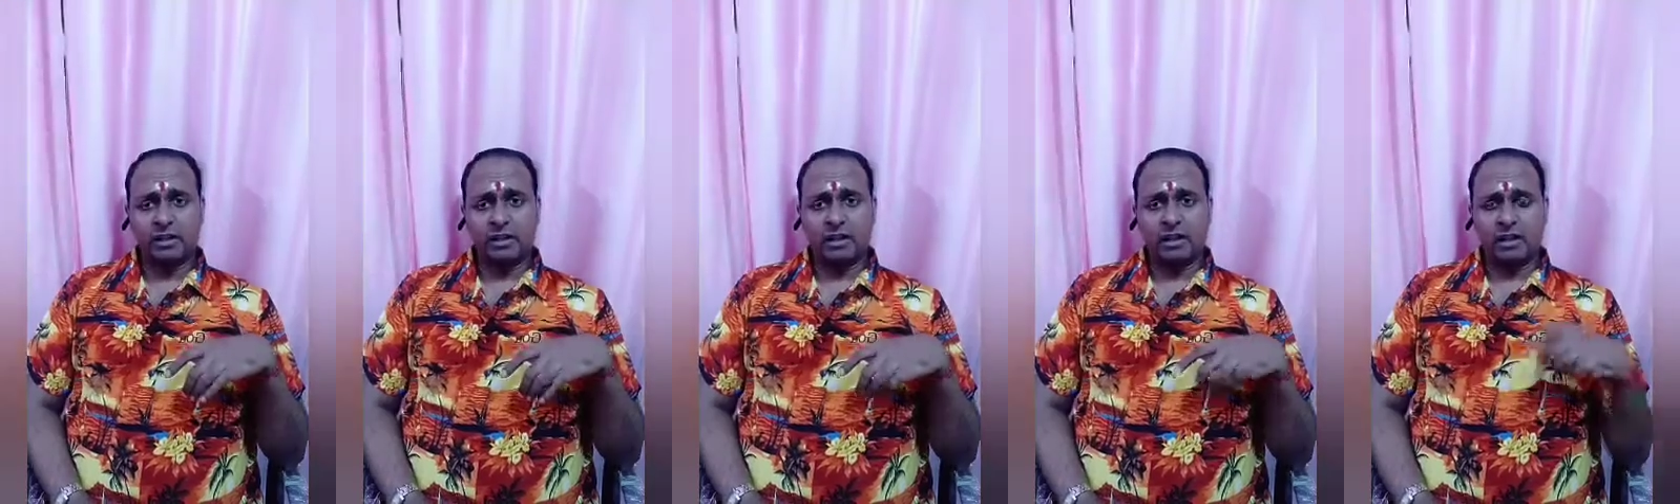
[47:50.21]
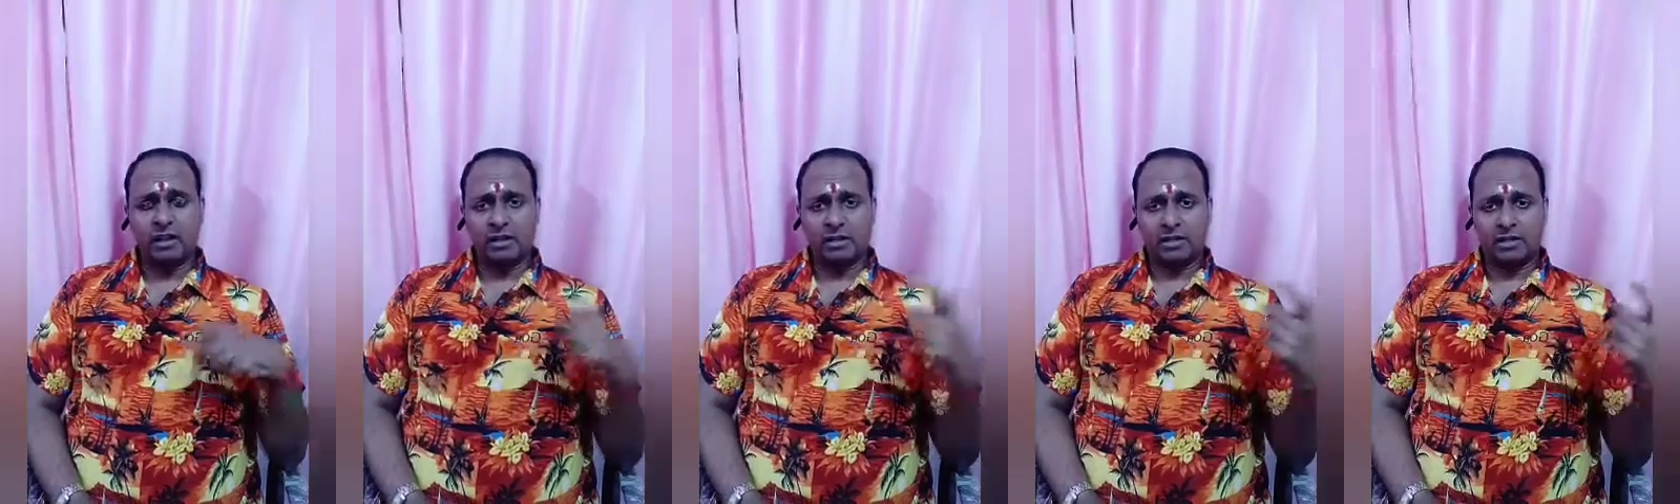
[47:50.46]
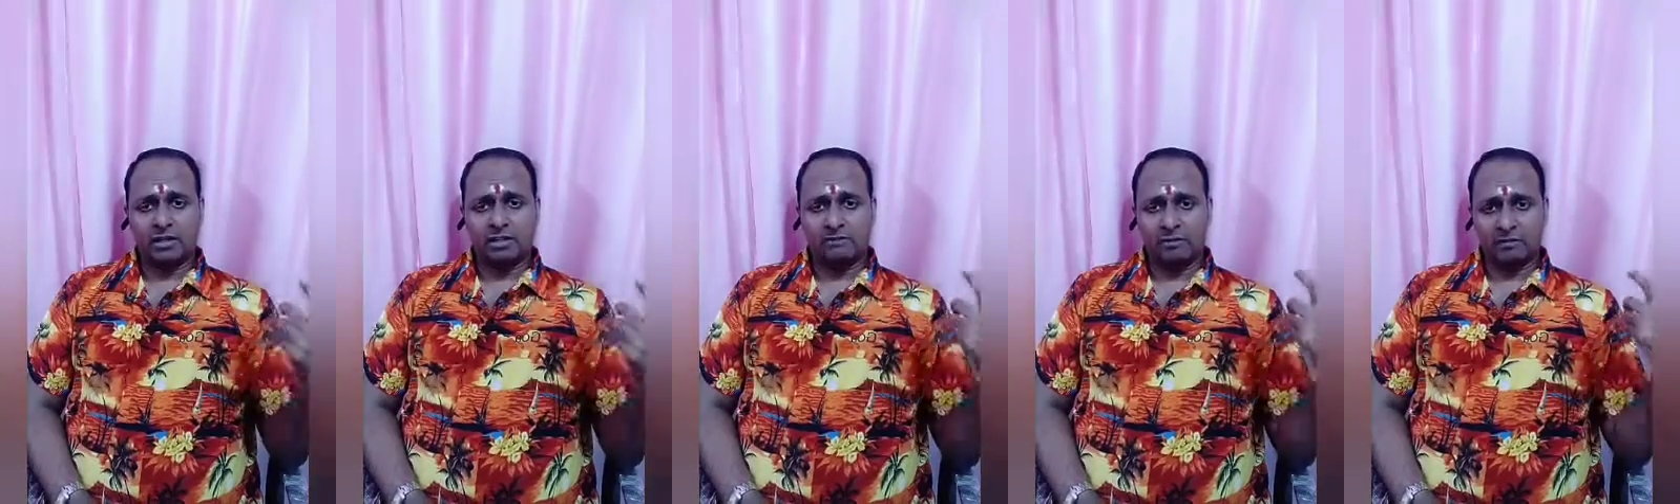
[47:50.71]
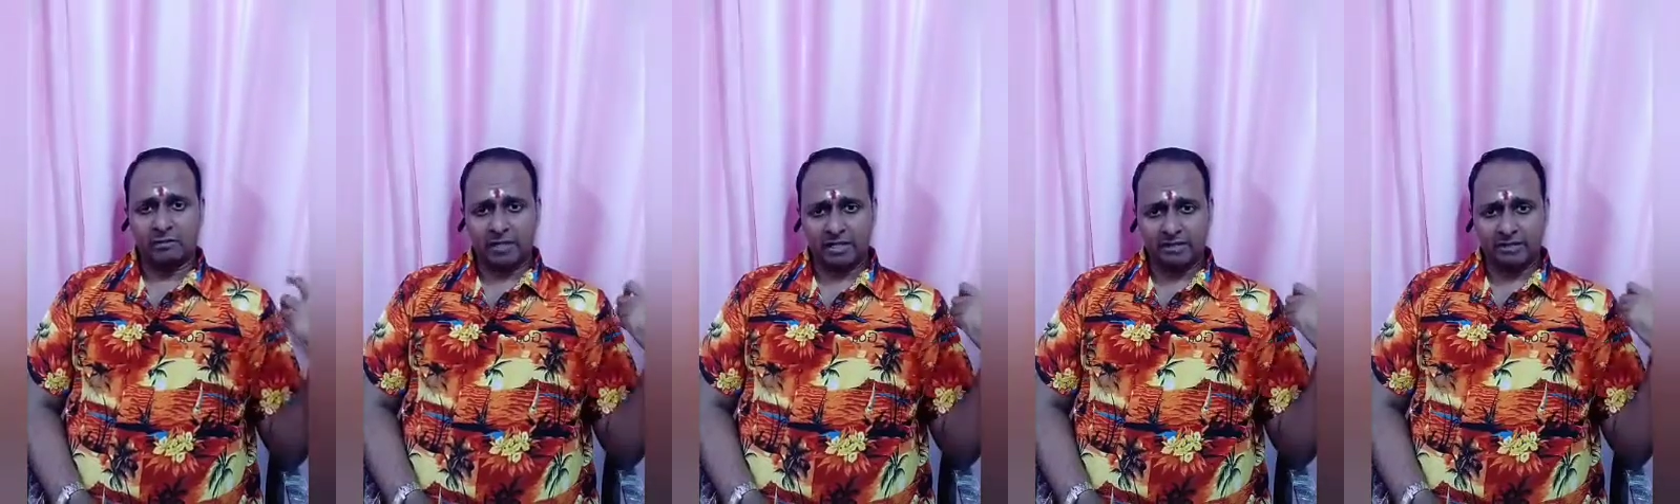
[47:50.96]
or give a
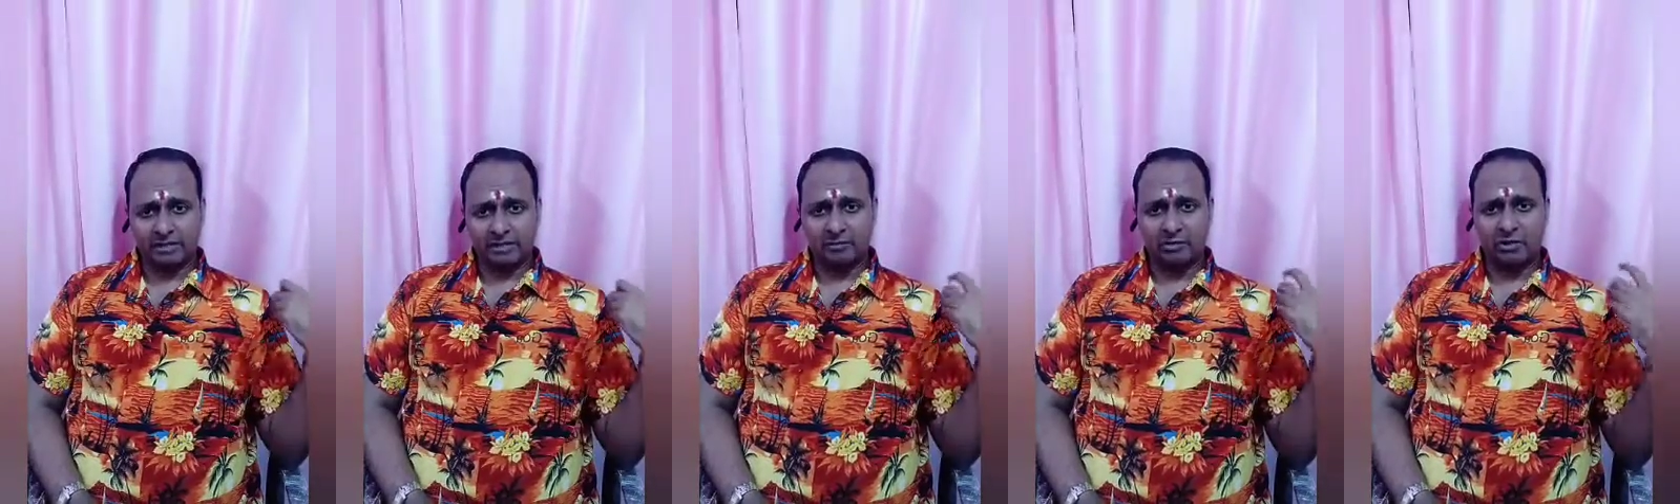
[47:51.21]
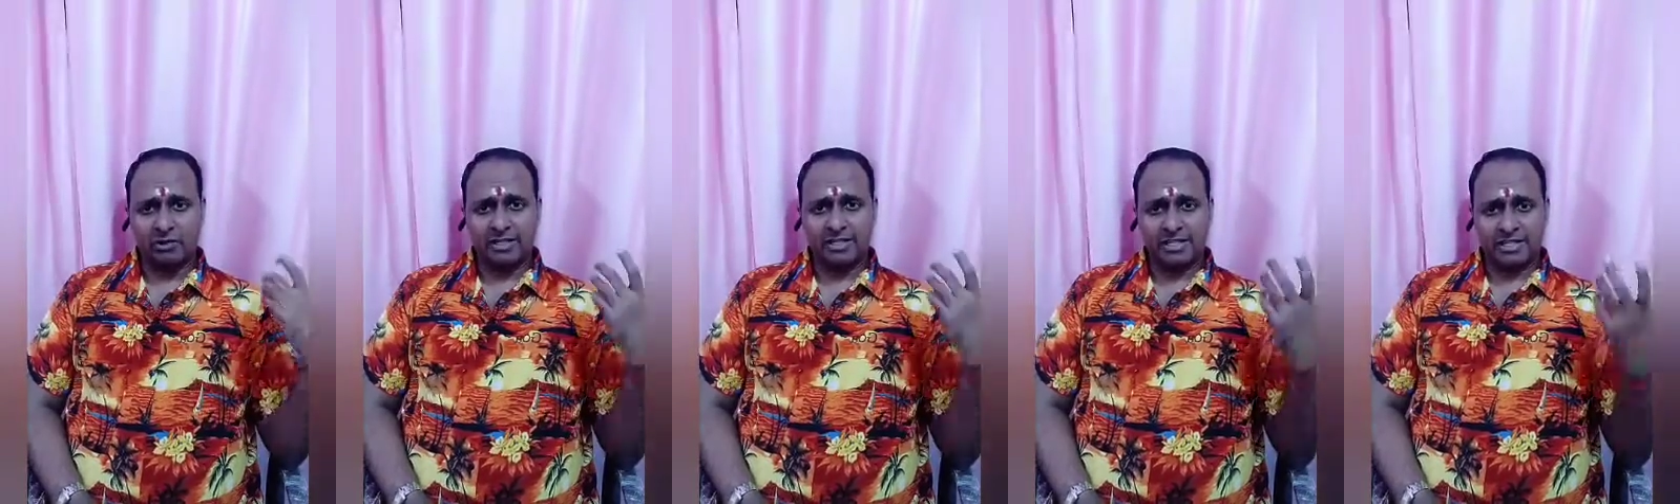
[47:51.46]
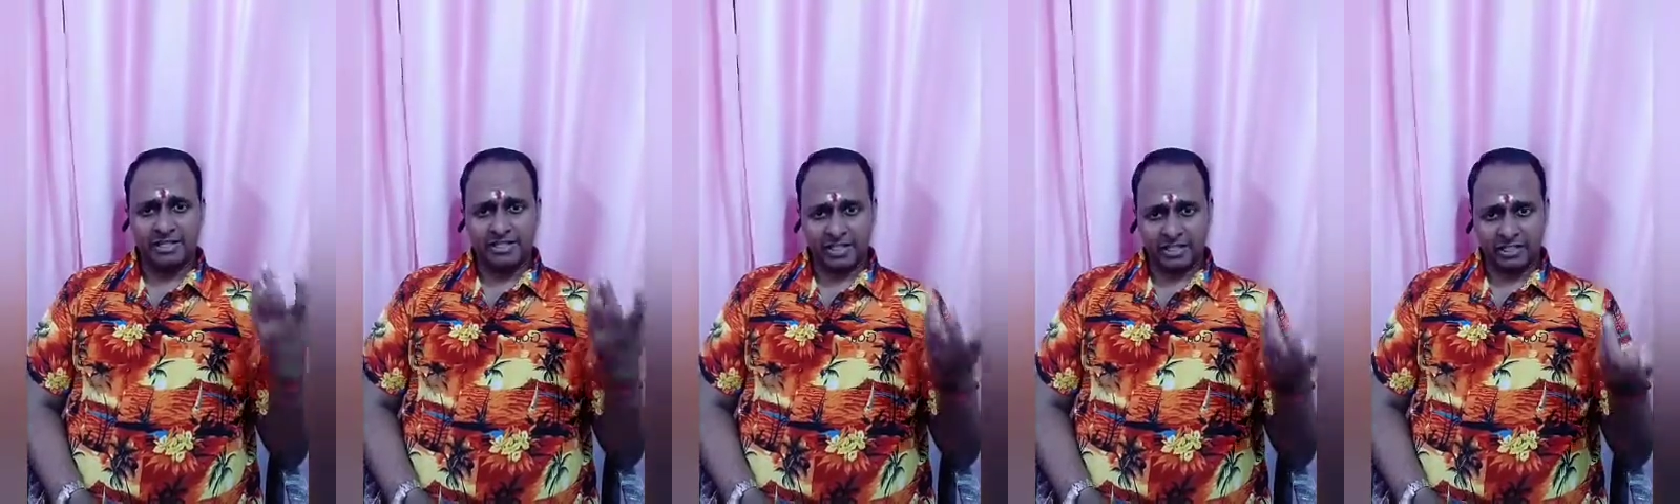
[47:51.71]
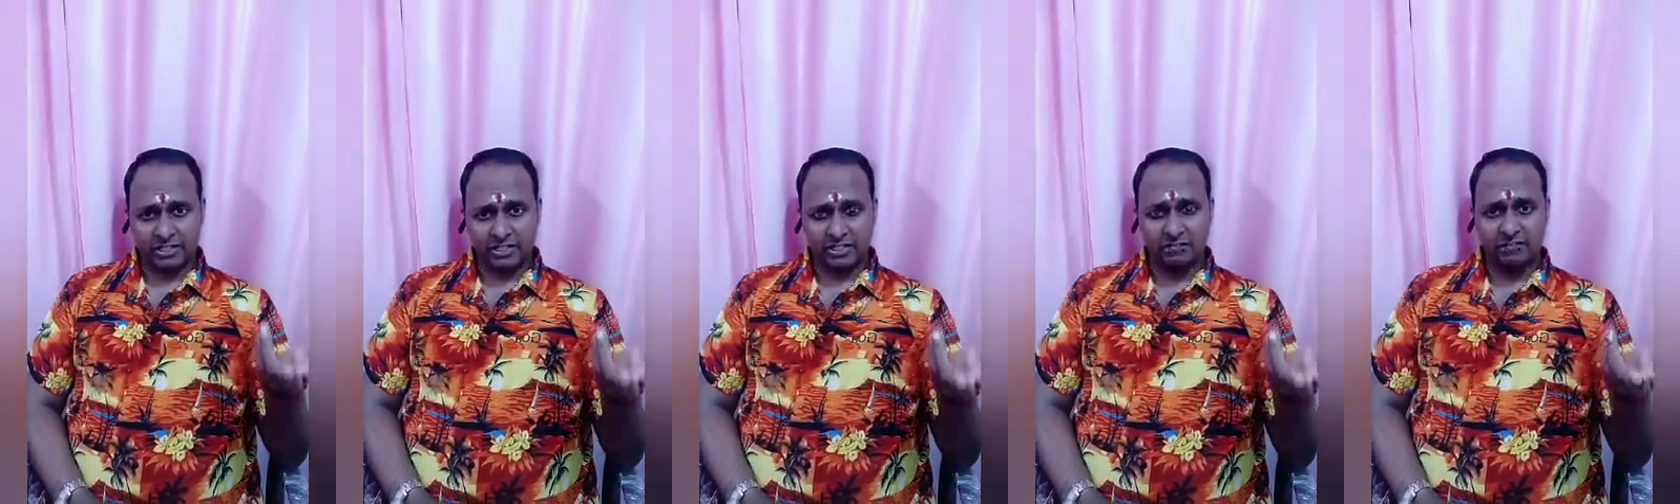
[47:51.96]
paracetamol
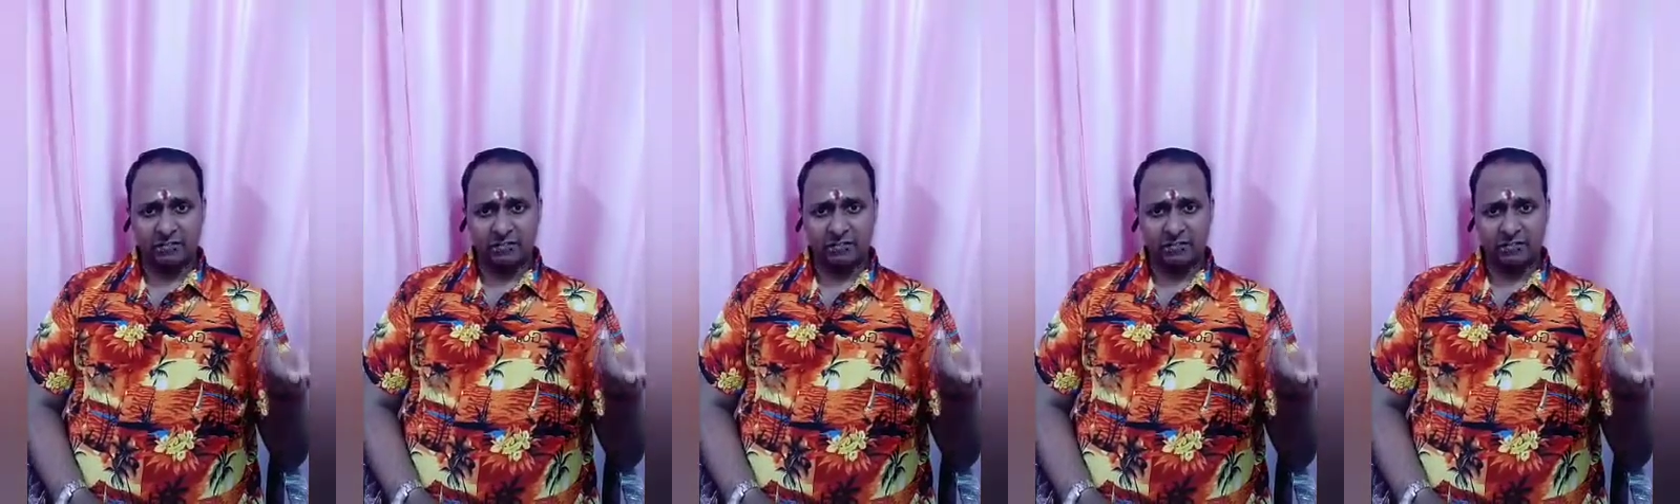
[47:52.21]
injection,